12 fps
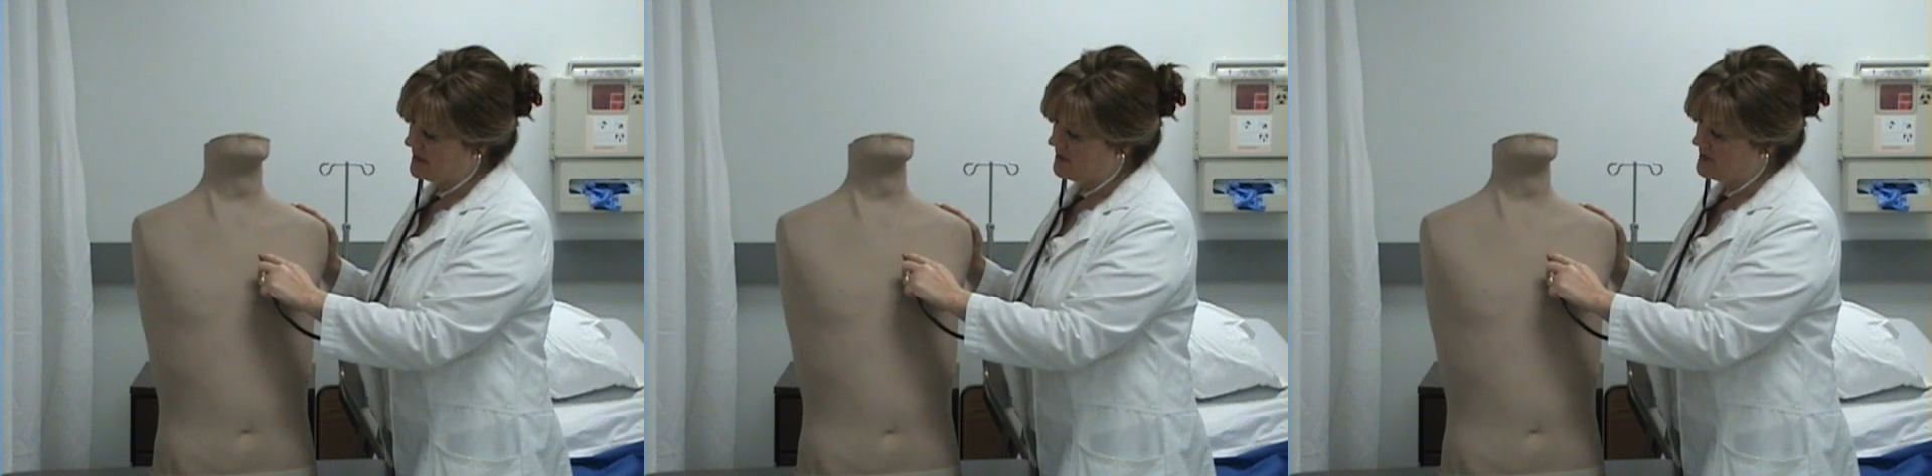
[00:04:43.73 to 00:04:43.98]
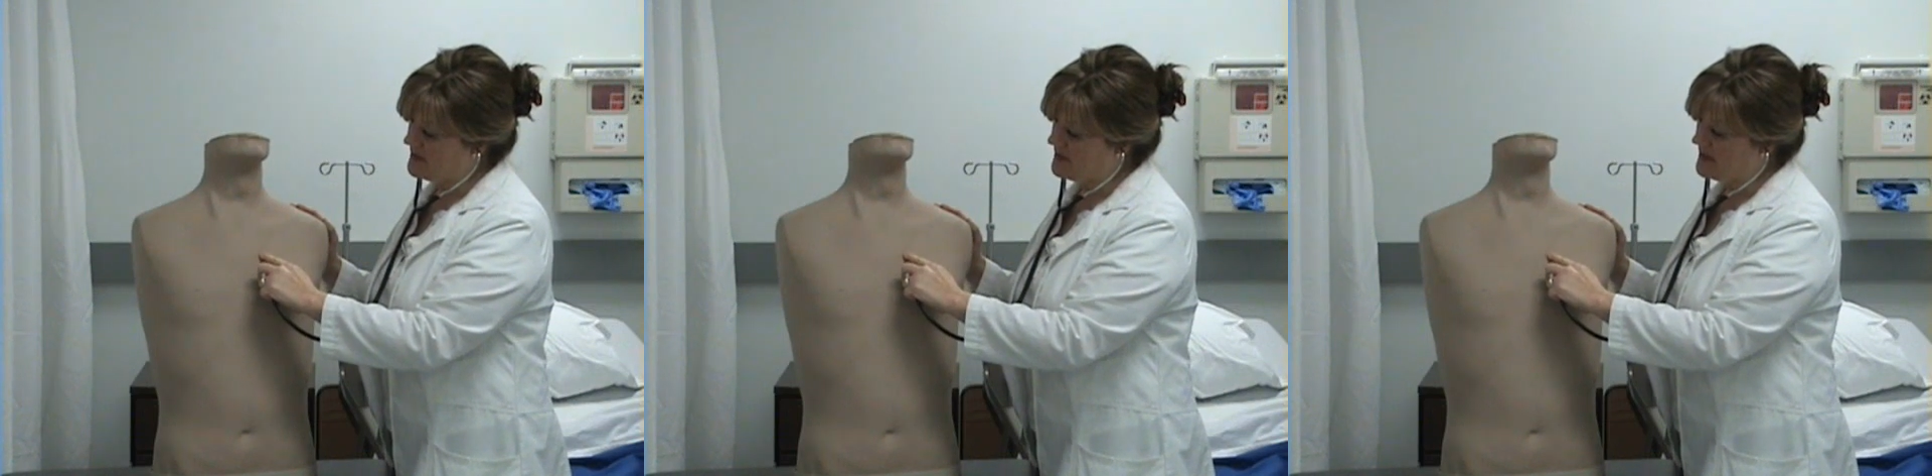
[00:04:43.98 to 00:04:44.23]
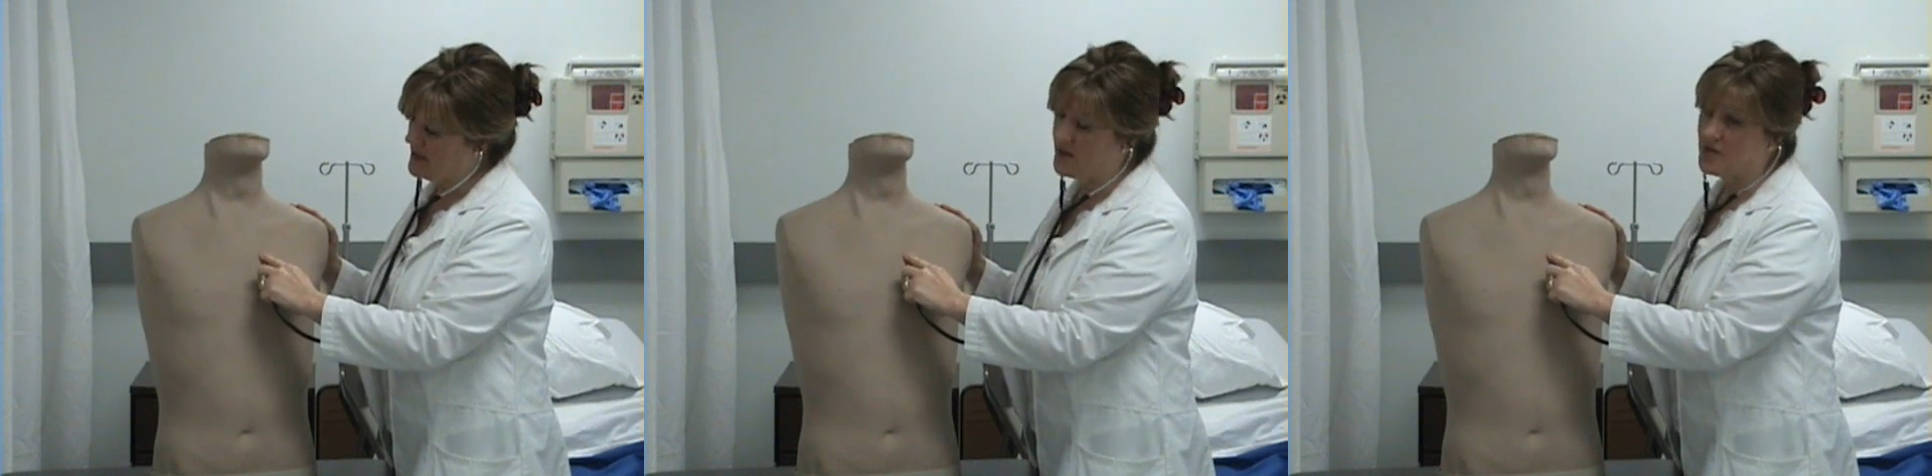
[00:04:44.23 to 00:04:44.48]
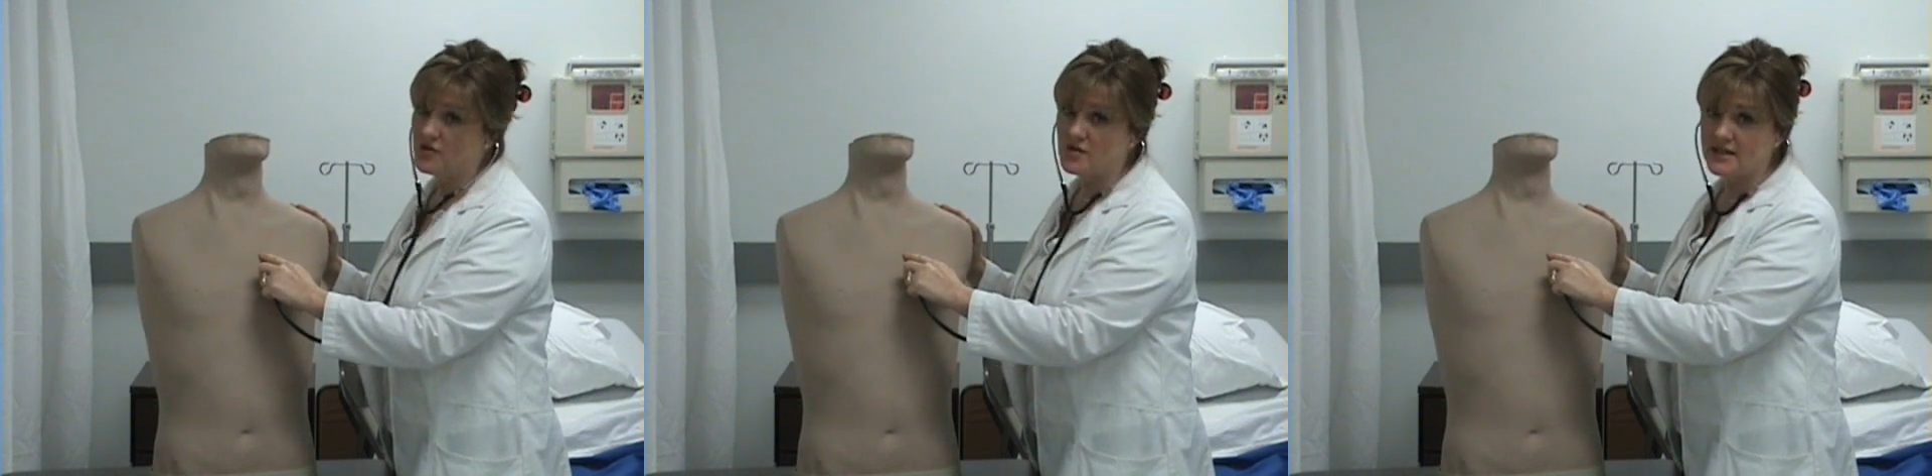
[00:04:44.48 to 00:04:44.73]
Here is the
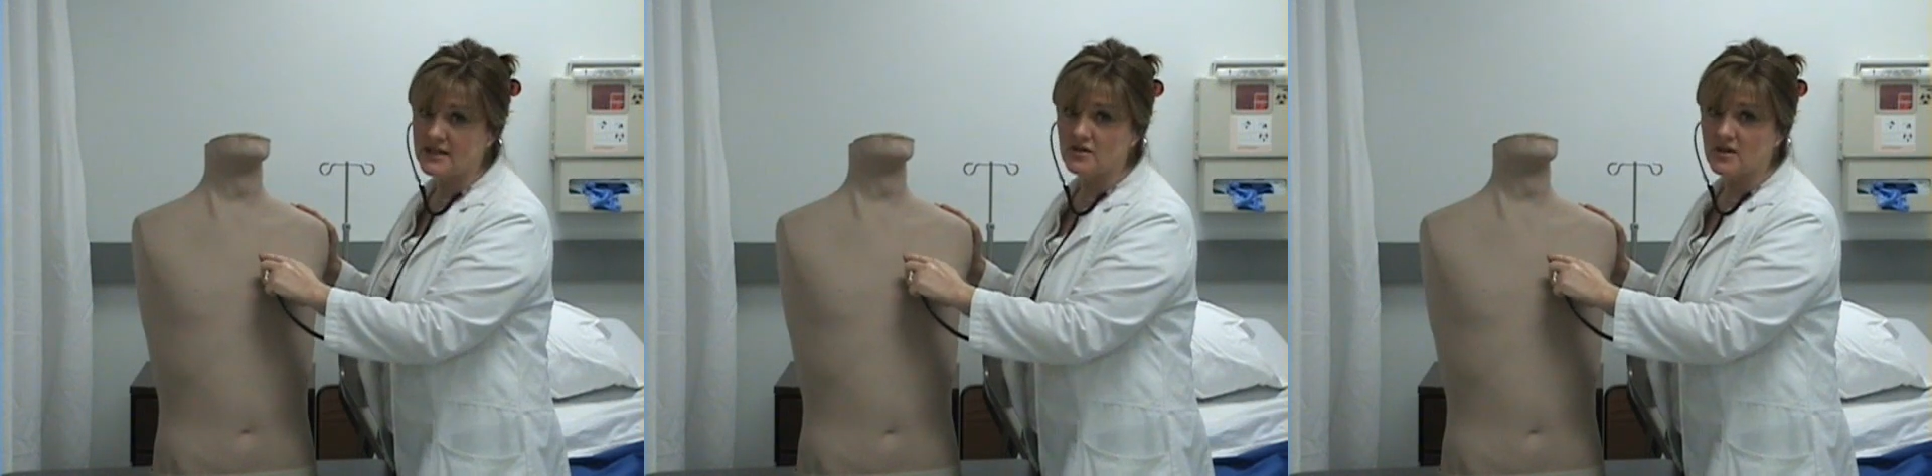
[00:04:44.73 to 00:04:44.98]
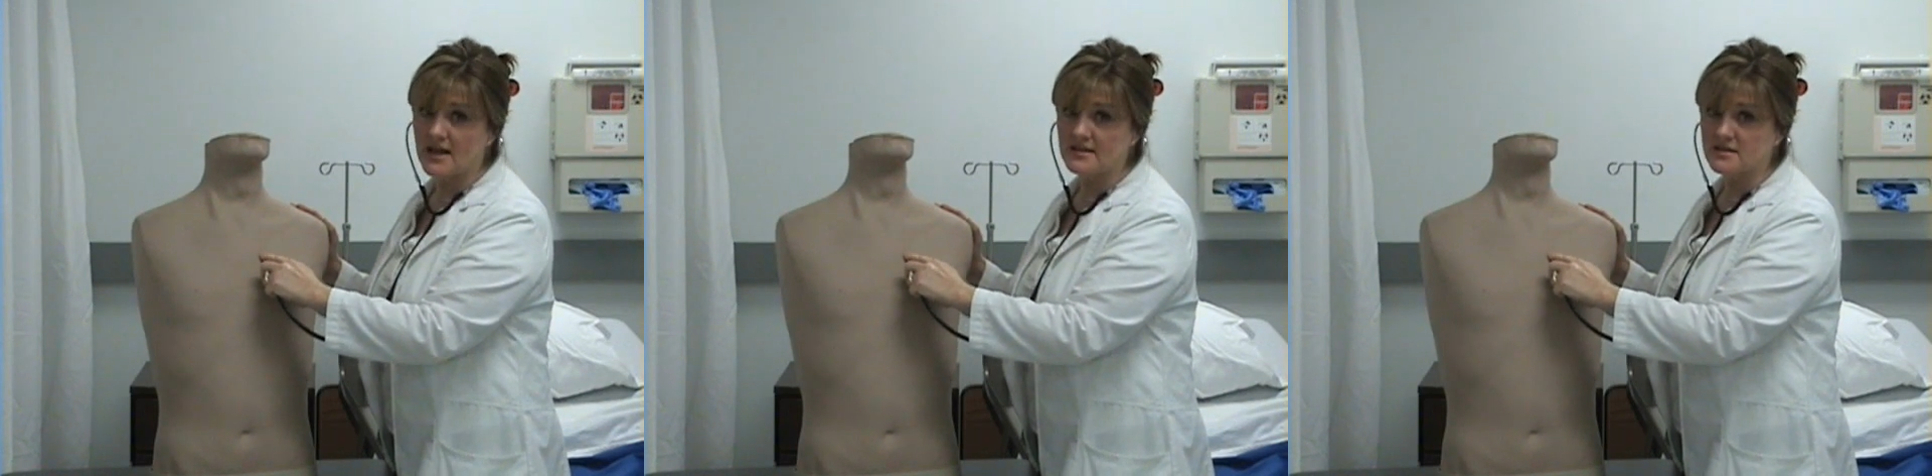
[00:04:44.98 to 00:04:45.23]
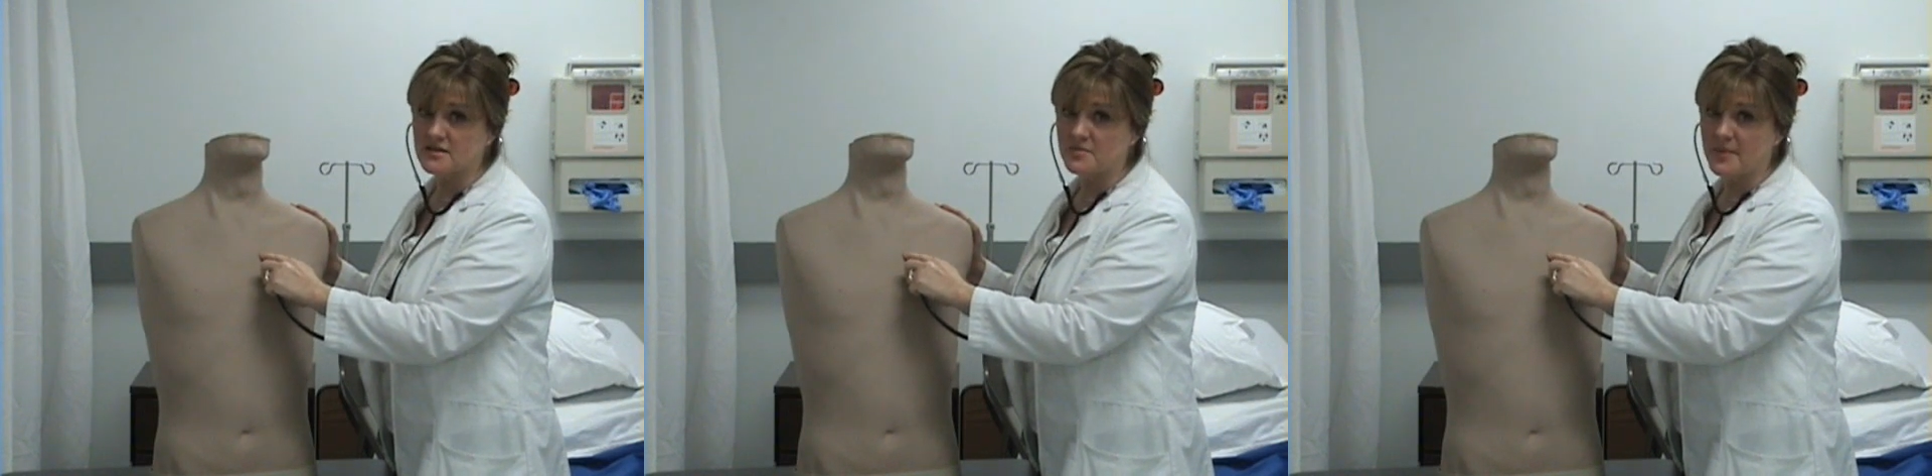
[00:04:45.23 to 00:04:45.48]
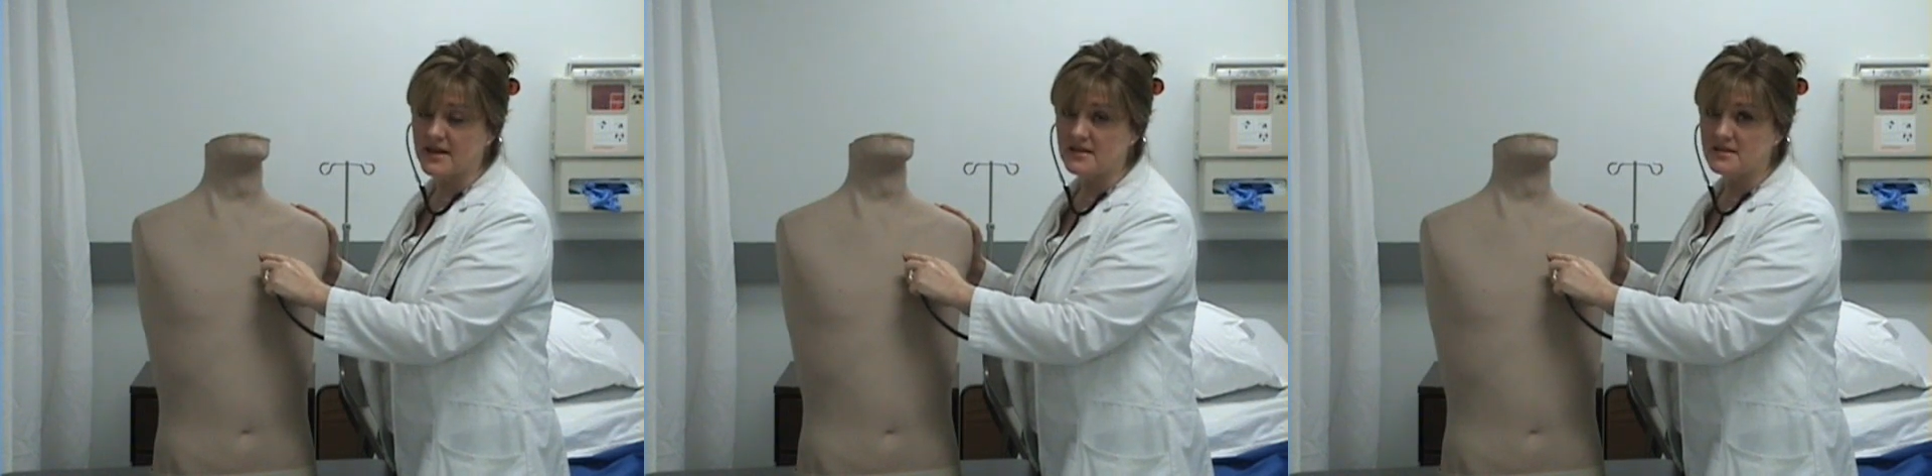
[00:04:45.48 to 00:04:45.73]
third intercostal
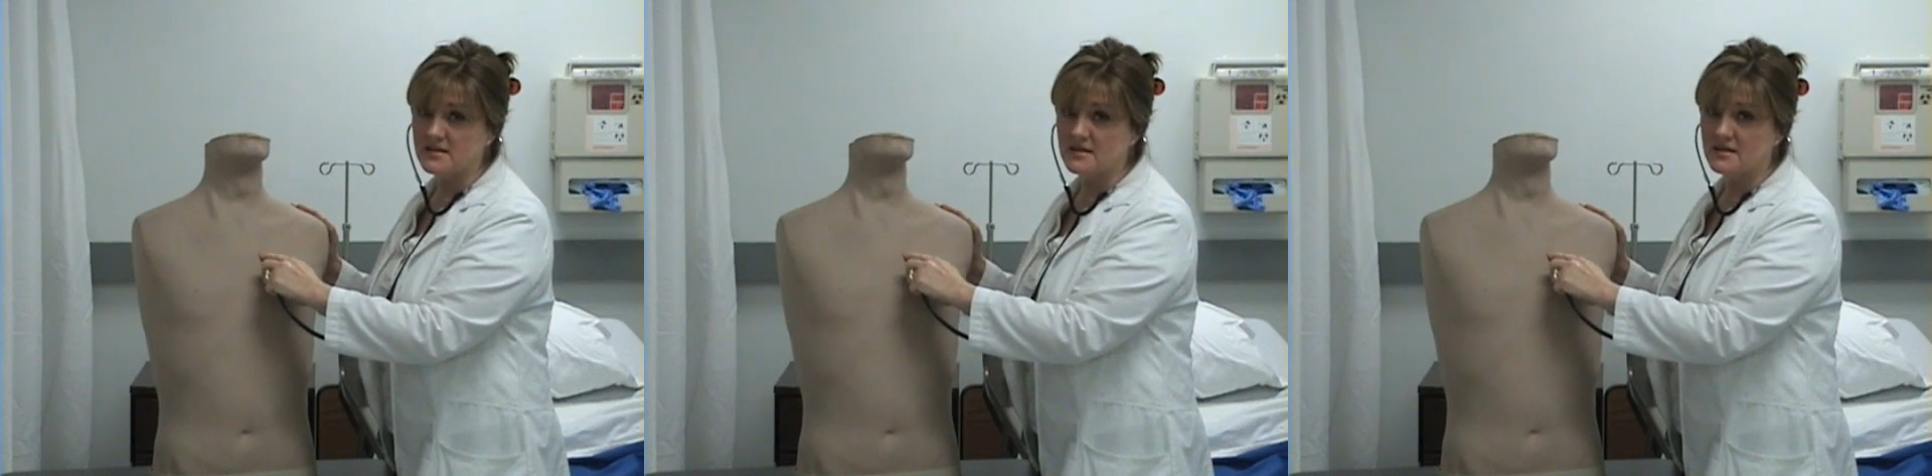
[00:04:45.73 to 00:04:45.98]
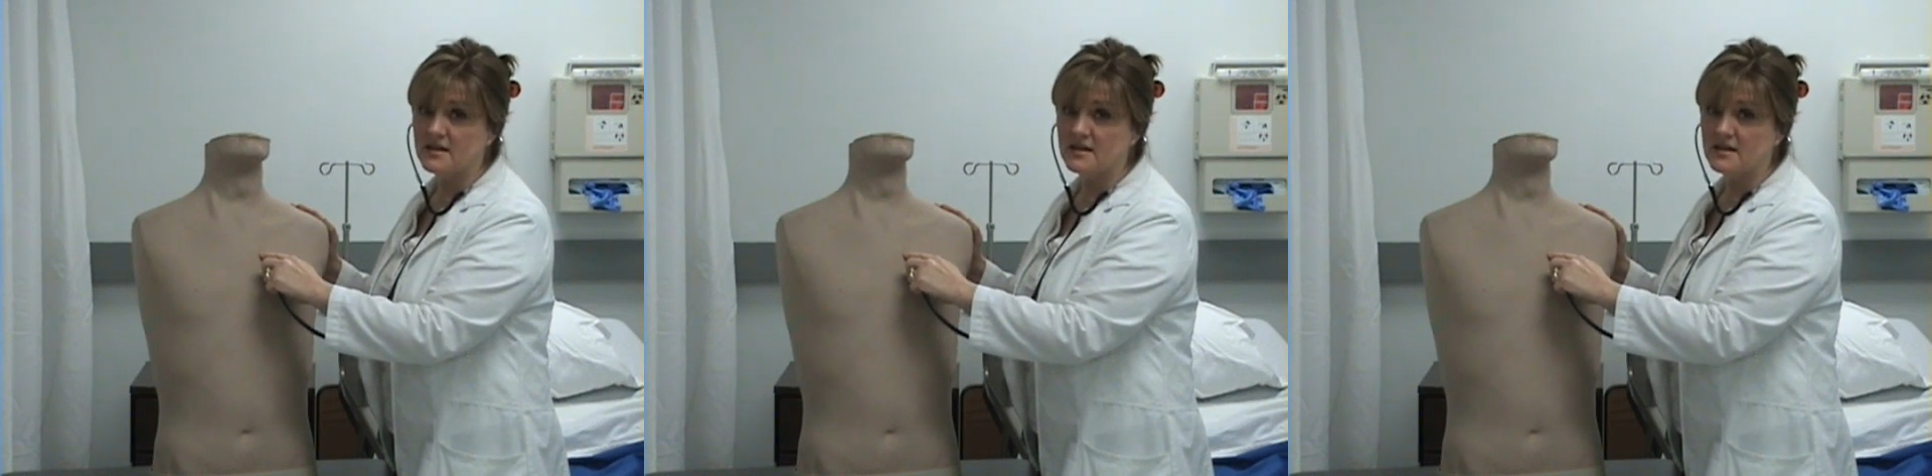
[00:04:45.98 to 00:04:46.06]
space,